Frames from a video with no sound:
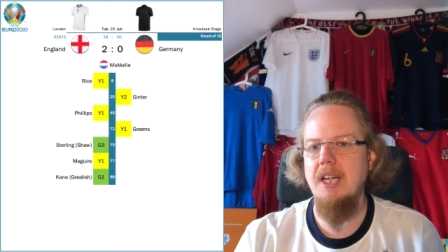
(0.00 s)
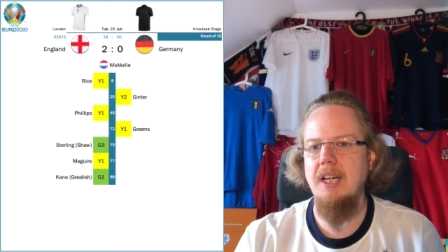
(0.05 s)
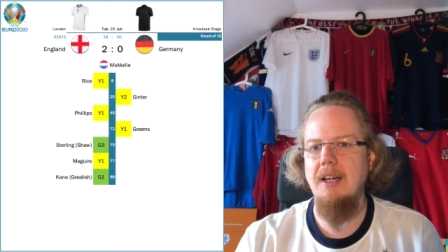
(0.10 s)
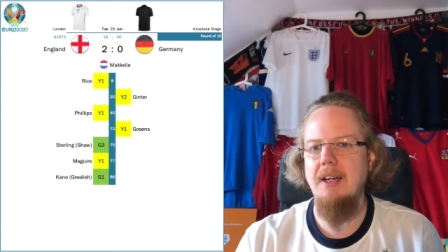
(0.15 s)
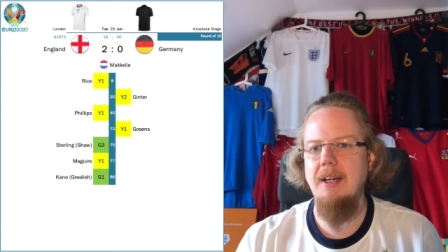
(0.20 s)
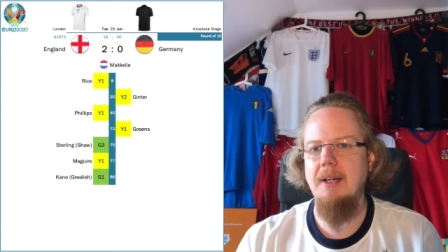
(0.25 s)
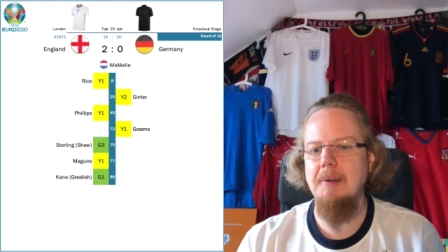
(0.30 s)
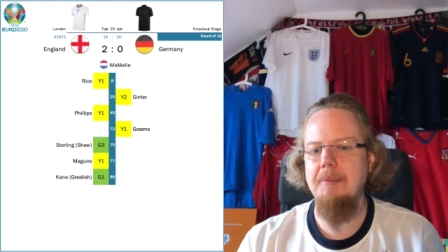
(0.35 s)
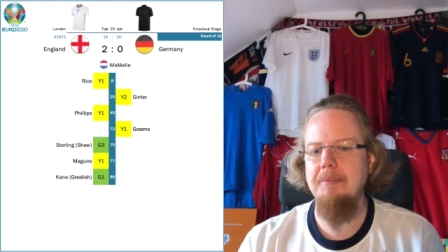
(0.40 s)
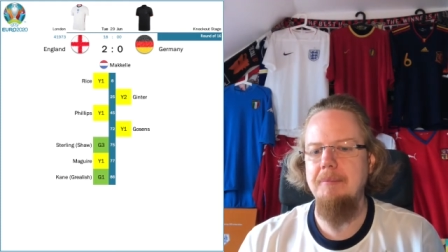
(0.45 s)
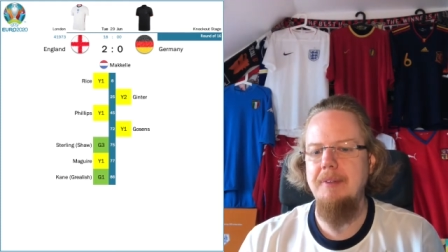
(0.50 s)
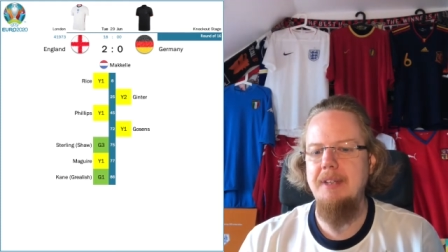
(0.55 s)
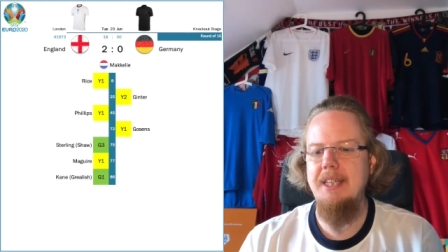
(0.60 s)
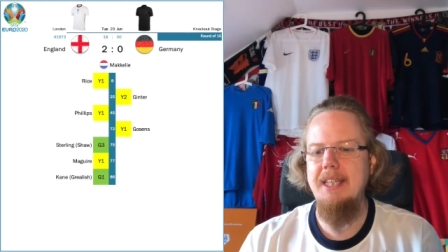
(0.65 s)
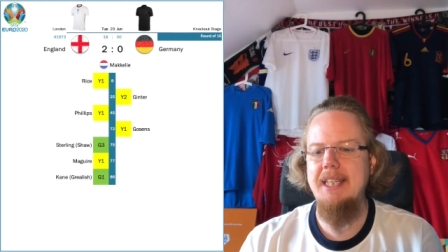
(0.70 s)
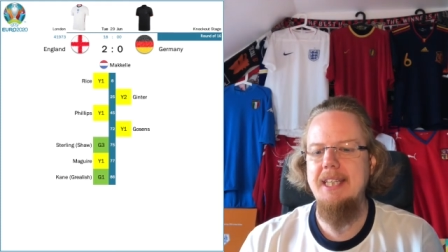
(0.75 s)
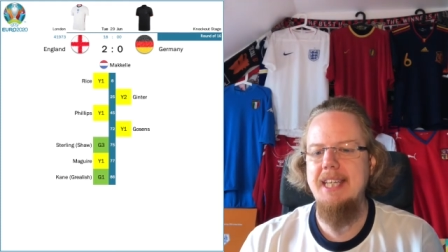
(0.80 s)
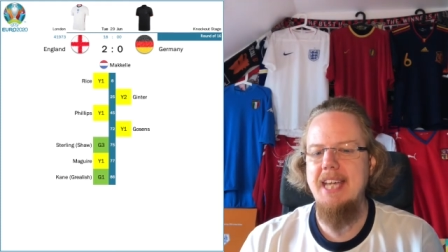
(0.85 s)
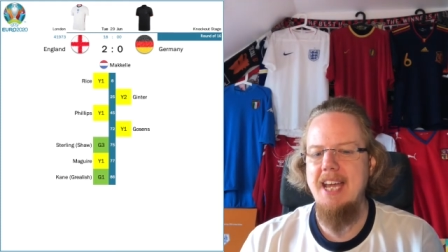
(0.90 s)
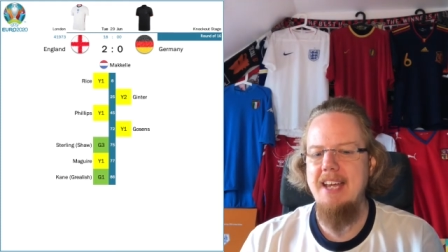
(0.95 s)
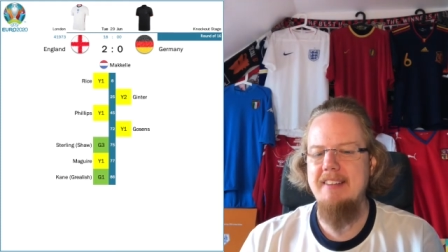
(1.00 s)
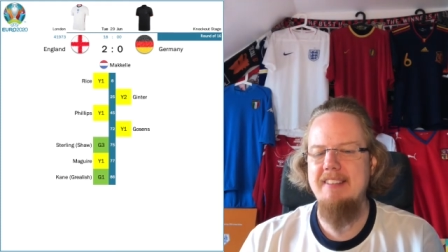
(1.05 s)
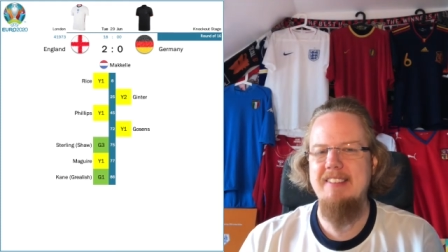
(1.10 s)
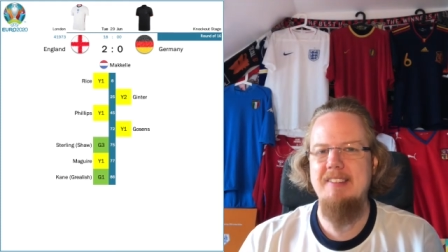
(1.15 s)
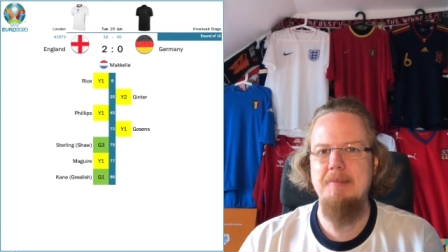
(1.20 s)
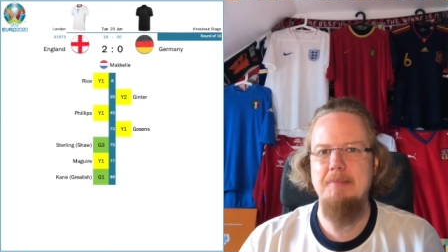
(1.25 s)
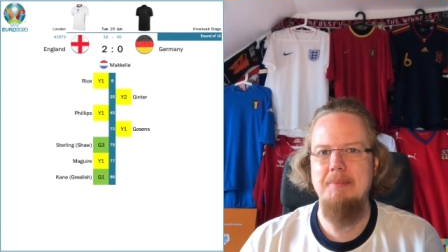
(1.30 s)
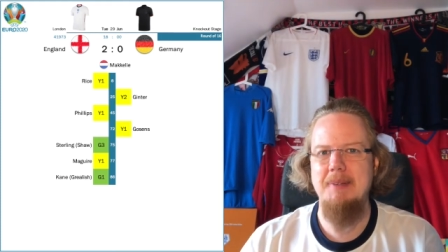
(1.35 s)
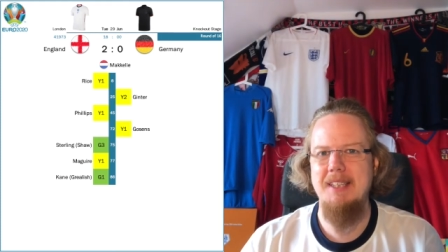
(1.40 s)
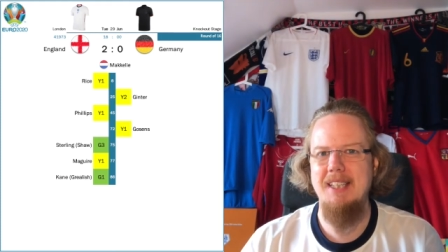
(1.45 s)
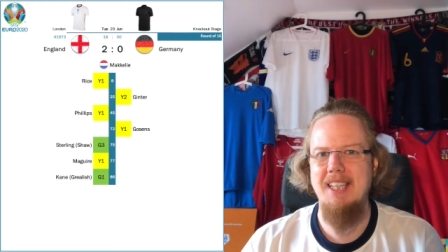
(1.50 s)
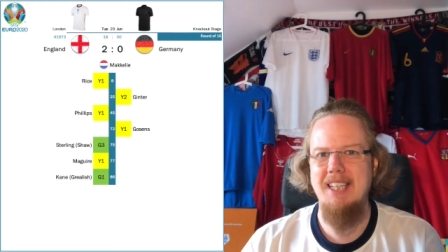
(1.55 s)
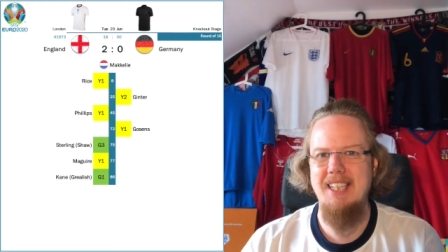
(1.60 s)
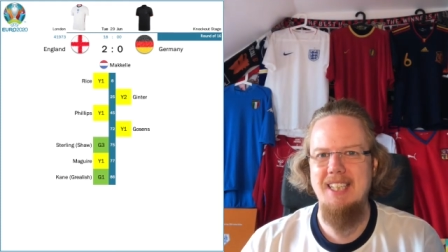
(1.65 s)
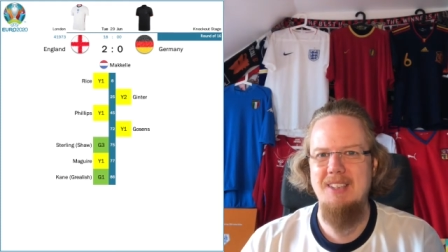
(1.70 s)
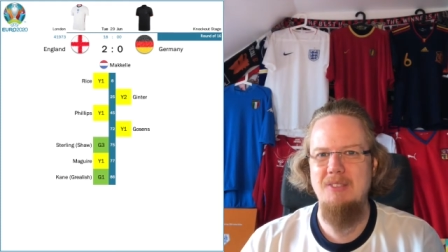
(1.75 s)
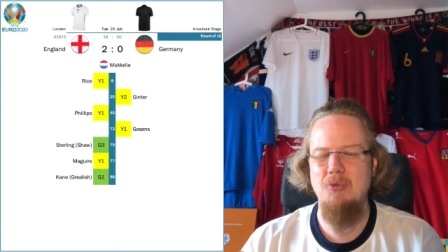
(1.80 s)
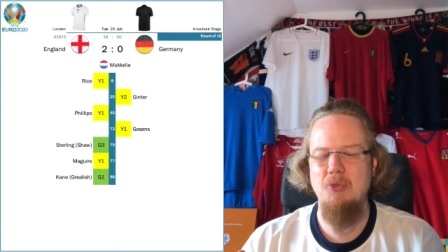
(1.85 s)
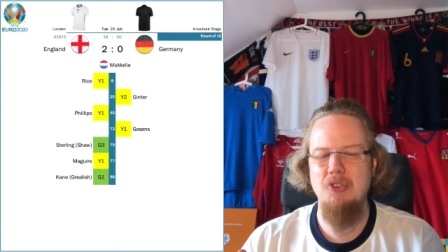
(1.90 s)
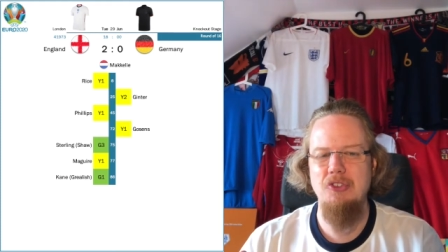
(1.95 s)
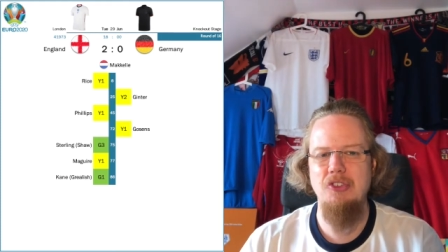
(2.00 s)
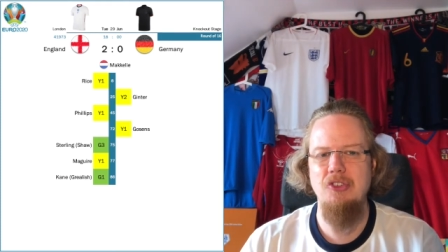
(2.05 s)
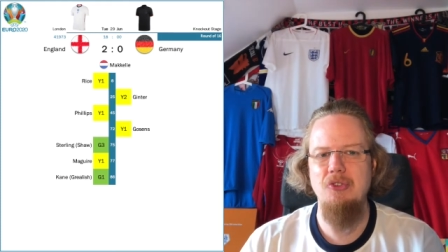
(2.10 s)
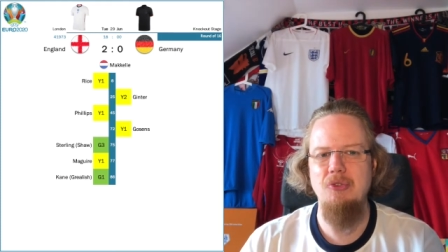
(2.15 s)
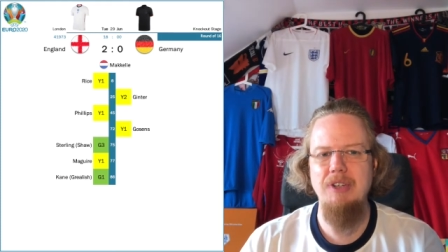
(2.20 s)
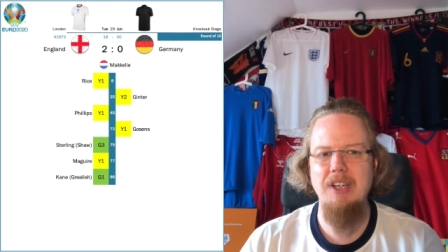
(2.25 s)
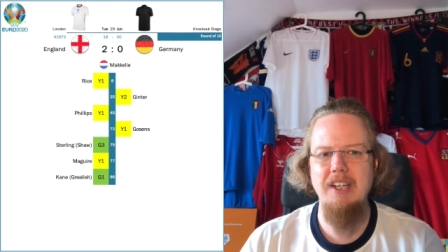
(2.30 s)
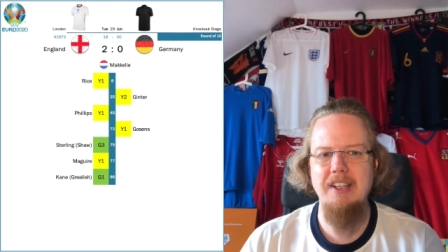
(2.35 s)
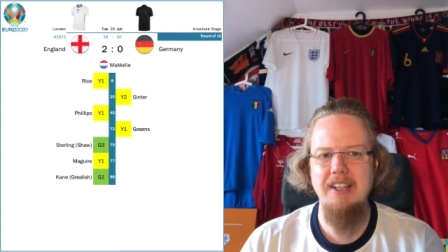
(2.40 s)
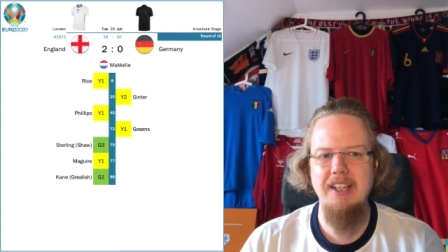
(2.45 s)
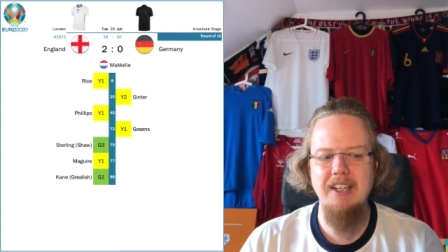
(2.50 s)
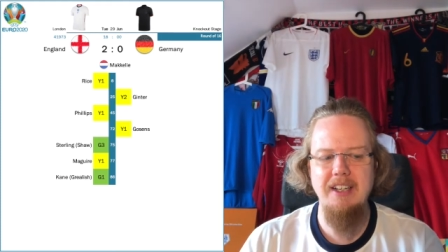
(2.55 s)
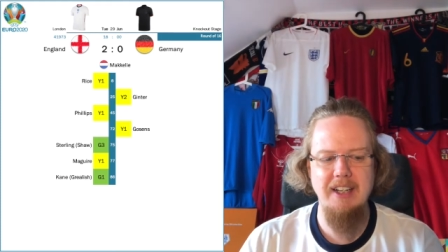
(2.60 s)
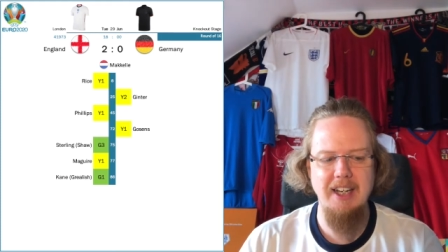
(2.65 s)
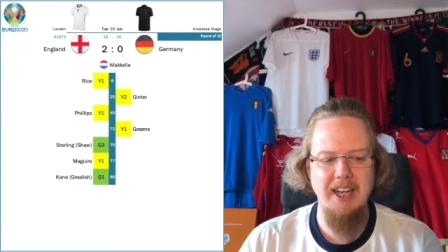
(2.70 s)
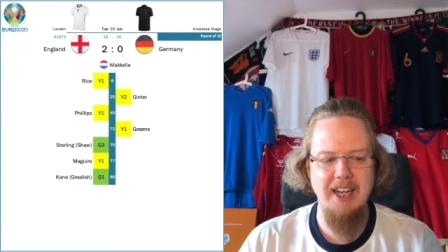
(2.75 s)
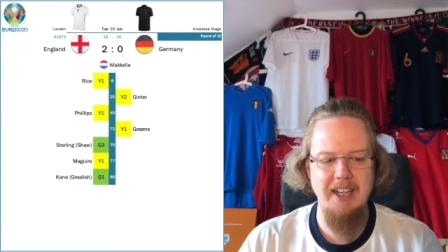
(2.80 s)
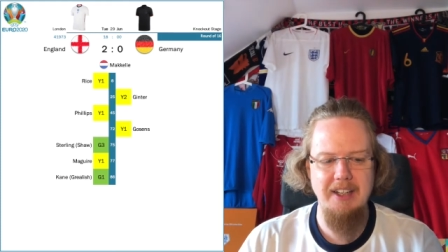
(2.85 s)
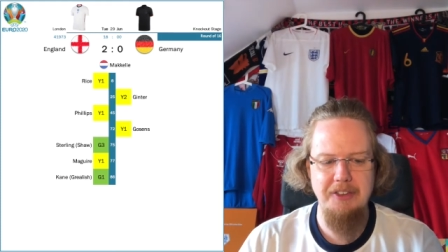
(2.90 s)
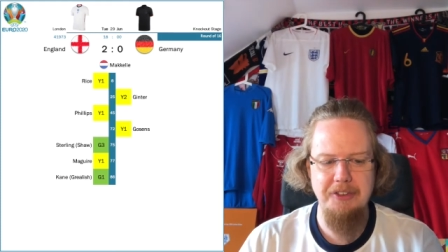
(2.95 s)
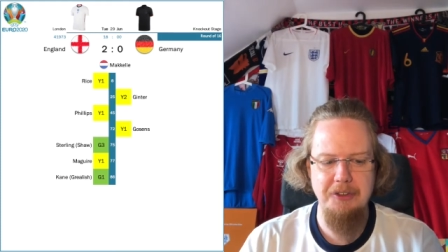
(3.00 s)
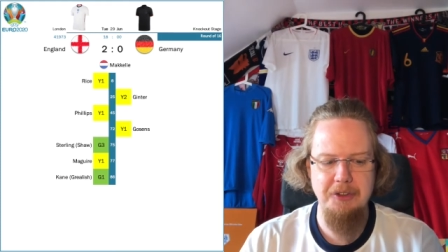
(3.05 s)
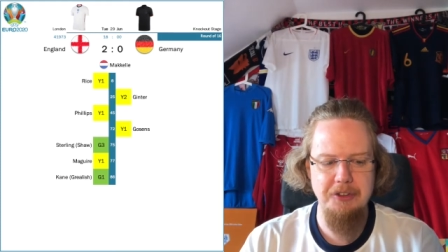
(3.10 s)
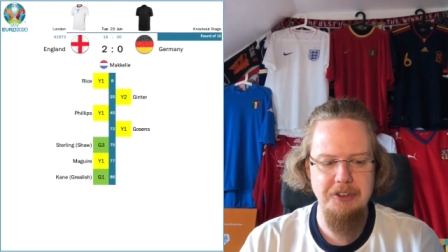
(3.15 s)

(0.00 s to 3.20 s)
Uh, yes, but it was not really there. I thought